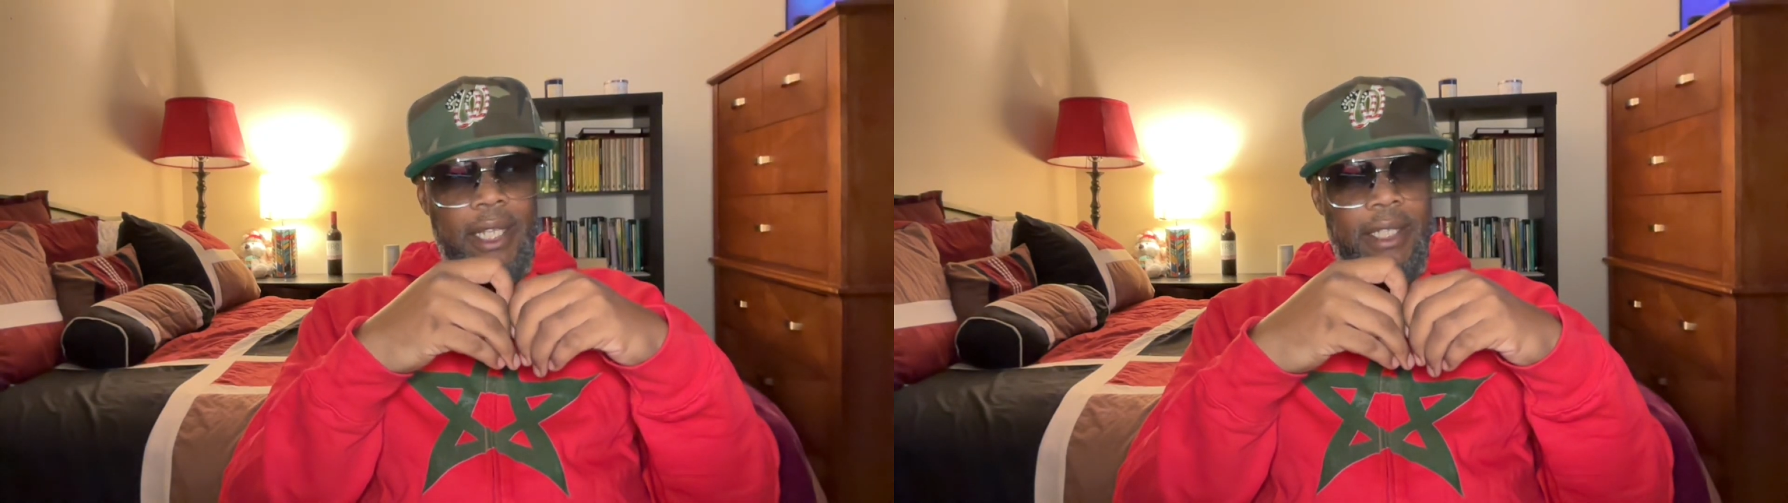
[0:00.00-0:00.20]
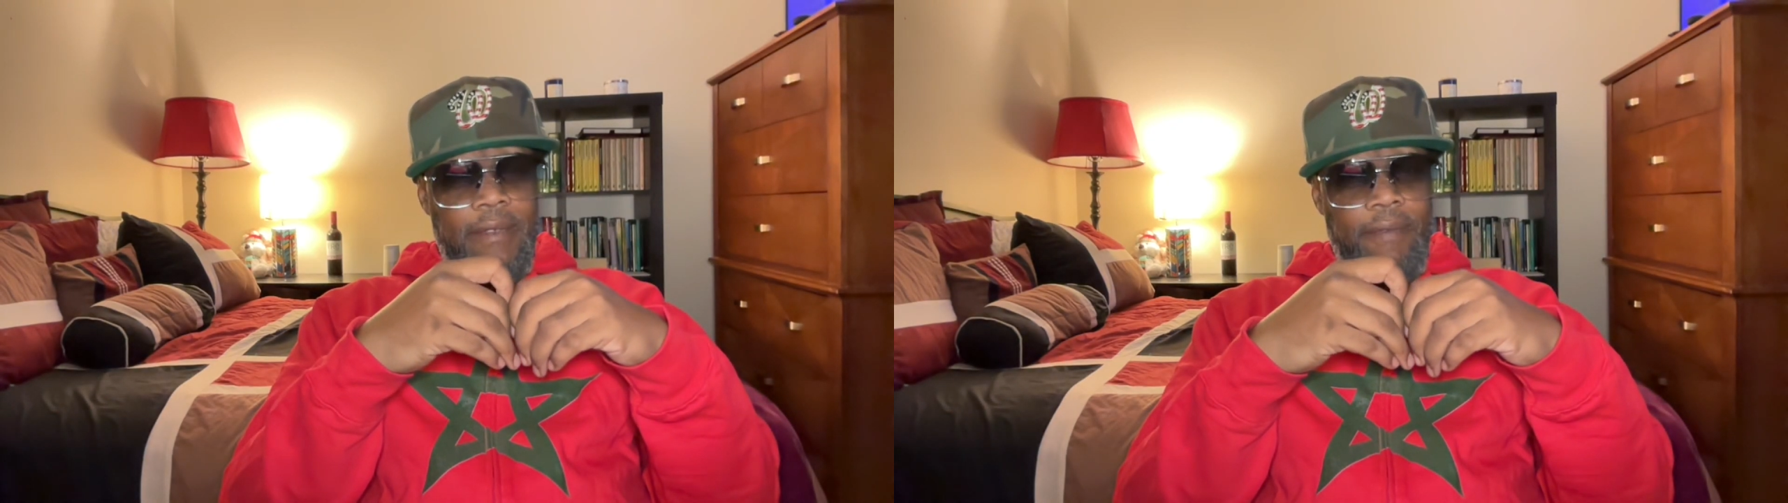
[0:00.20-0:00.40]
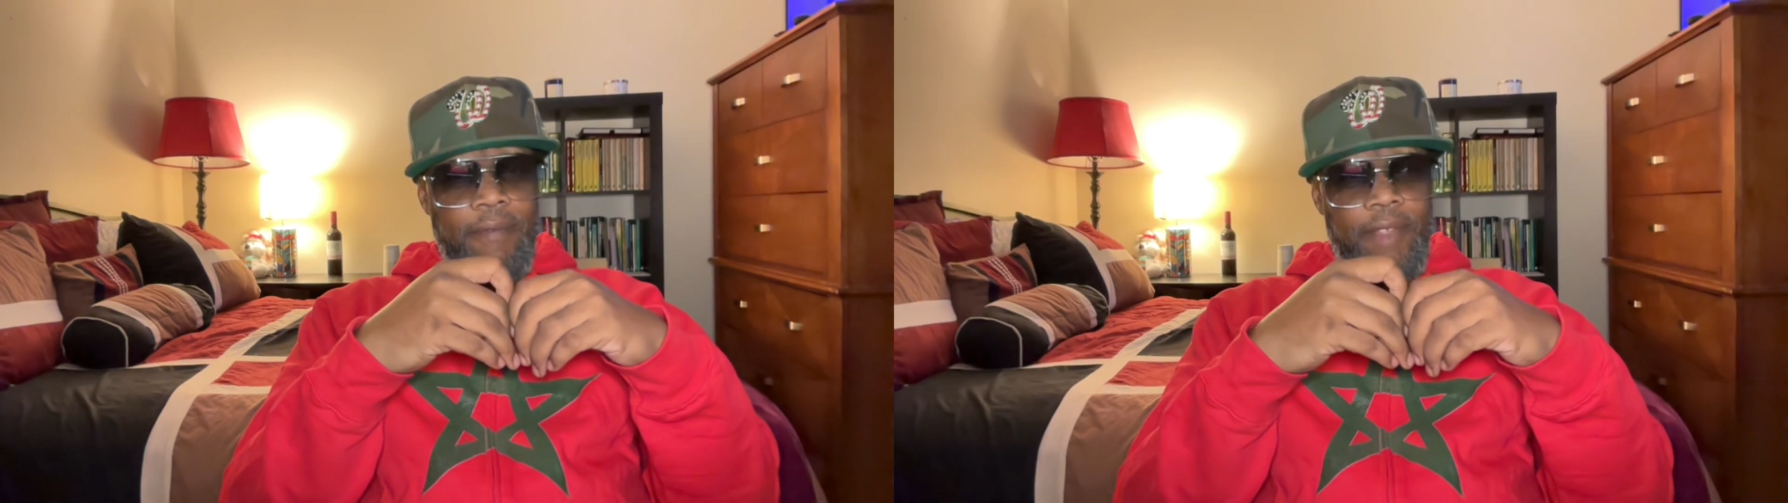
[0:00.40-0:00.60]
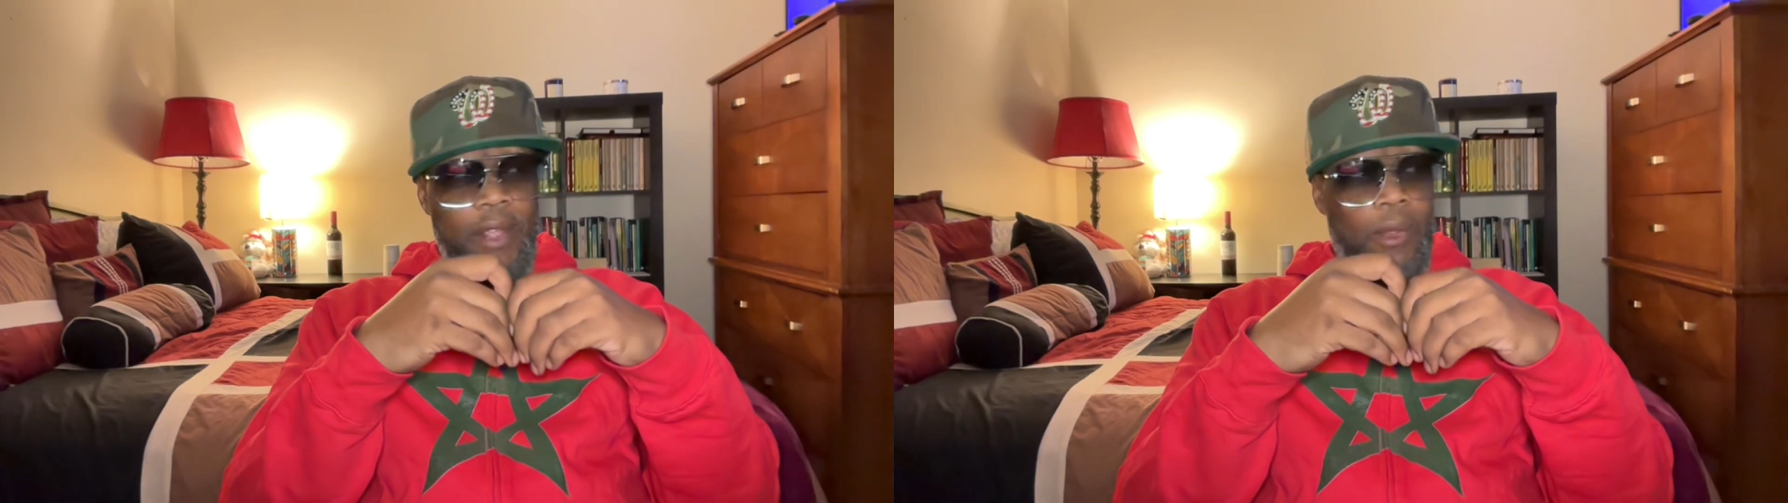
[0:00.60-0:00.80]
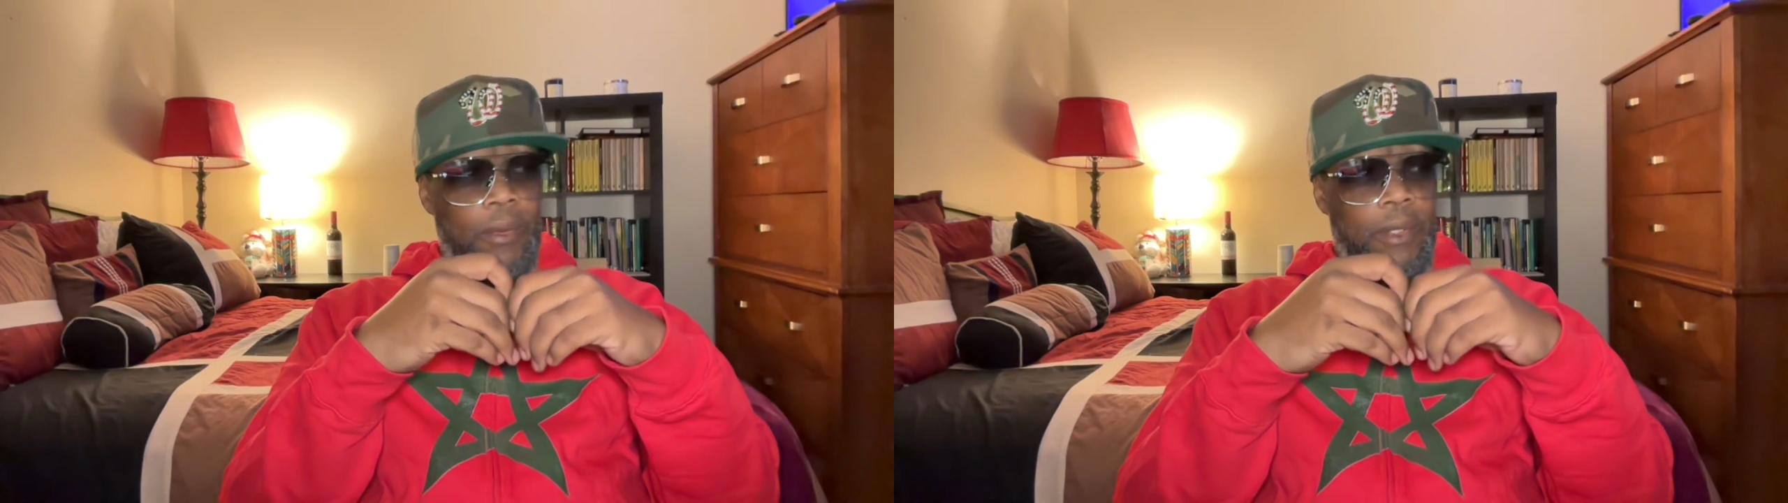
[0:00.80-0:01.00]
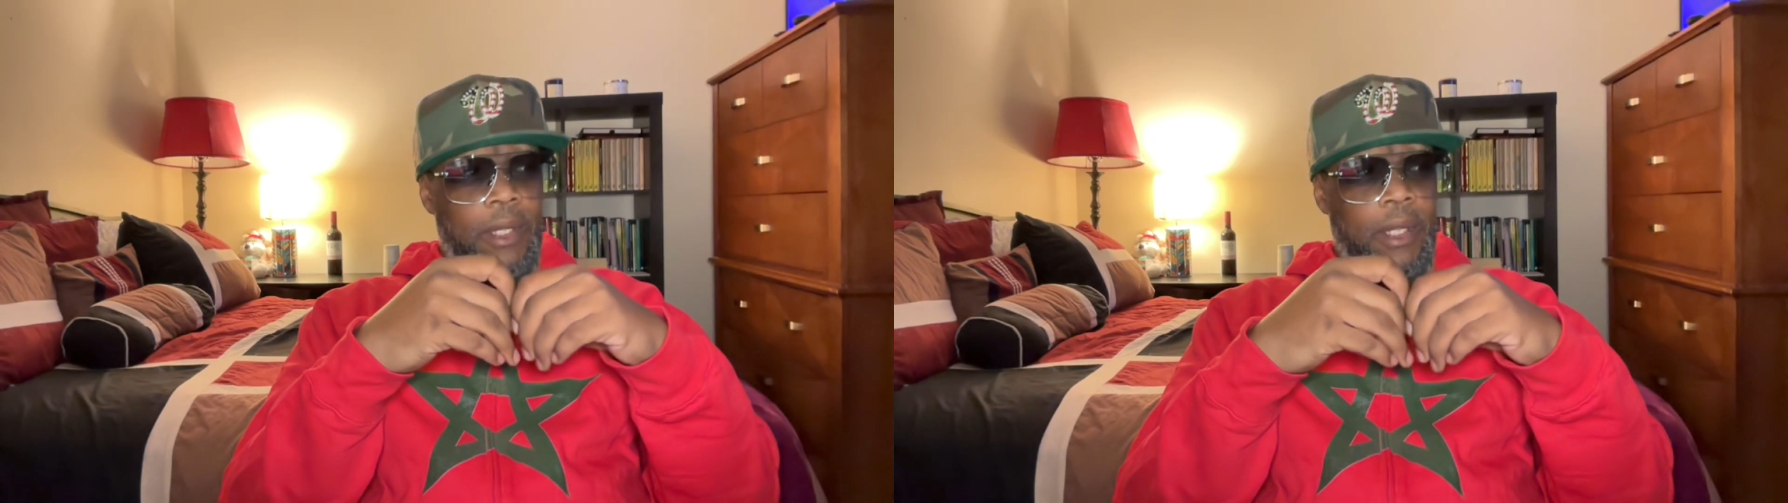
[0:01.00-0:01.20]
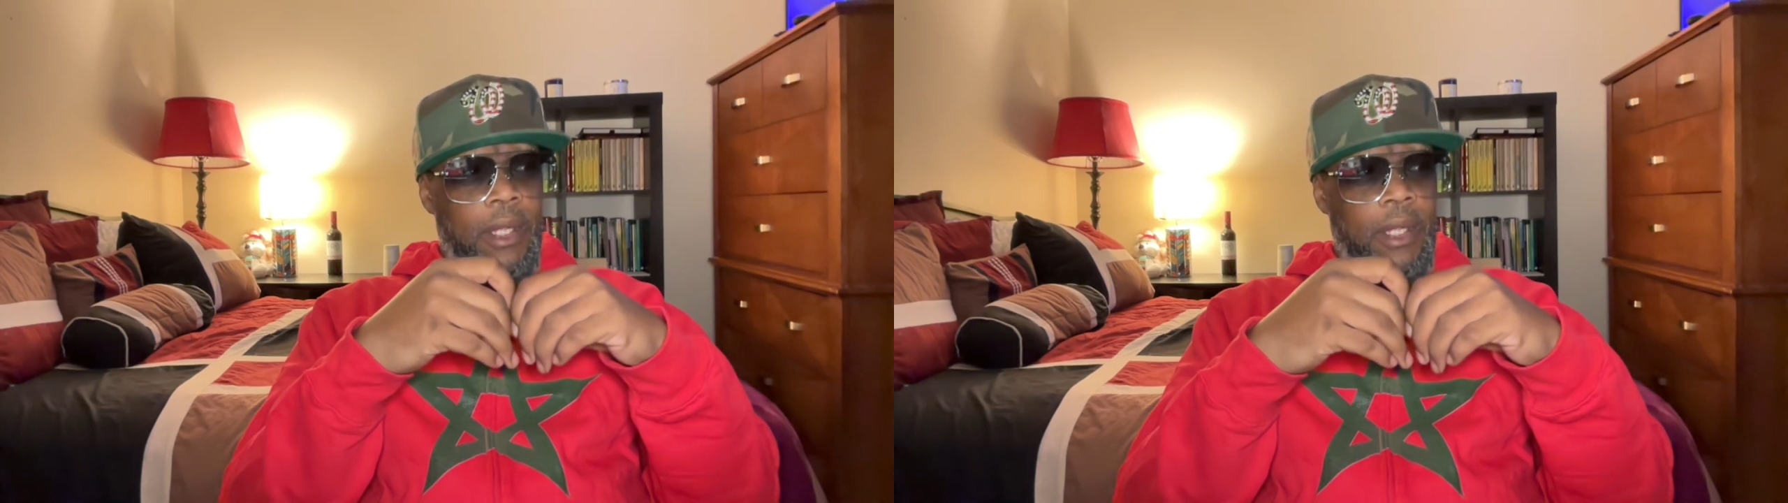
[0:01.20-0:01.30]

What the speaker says: that's a failed.